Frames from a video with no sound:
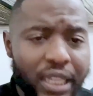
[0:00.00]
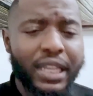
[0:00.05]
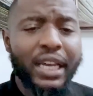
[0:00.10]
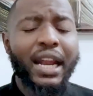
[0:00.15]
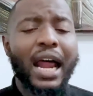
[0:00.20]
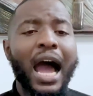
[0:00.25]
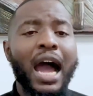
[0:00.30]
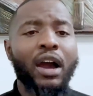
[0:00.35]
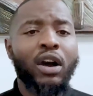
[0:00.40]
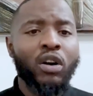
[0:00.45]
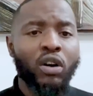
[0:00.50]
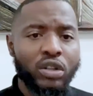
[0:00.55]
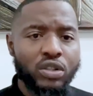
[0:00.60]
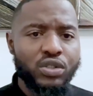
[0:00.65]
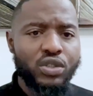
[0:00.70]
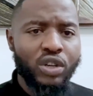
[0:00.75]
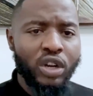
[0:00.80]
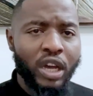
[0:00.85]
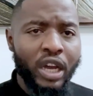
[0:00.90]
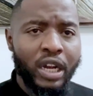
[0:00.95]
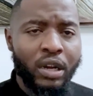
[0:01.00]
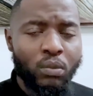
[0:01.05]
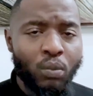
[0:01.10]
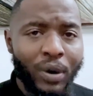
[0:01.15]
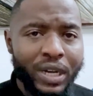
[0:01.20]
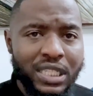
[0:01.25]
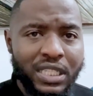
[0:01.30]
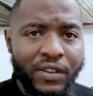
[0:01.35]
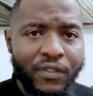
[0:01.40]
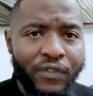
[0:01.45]
that I got to learn
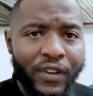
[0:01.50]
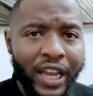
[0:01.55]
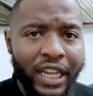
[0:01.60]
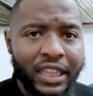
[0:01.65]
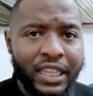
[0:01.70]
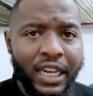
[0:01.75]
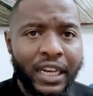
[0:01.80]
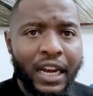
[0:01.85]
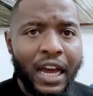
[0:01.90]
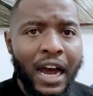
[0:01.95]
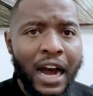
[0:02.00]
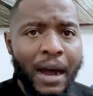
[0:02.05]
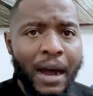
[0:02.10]
was the fact that,